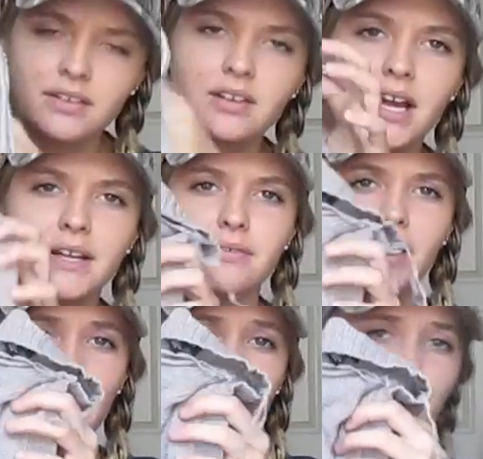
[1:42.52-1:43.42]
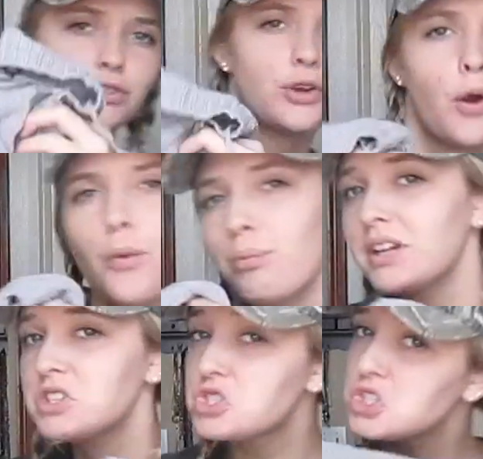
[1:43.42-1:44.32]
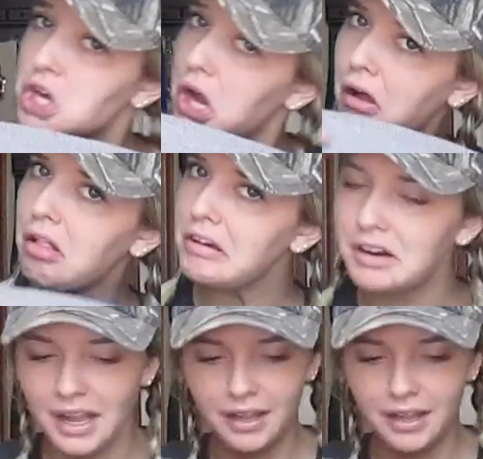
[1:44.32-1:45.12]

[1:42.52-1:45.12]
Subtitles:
This is kind of a taupe color, I